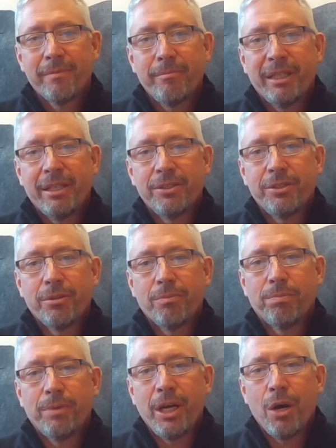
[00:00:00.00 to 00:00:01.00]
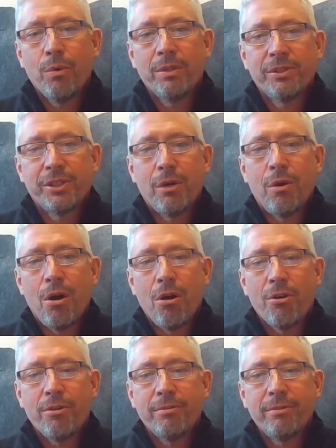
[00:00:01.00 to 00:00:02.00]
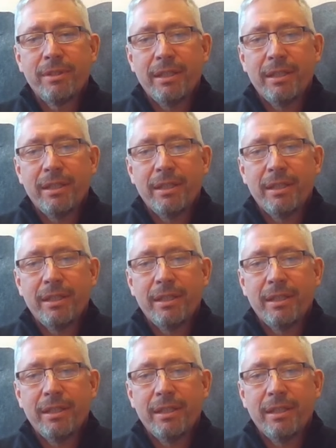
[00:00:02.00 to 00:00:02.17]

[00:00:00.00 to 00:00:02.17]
because you're going so hard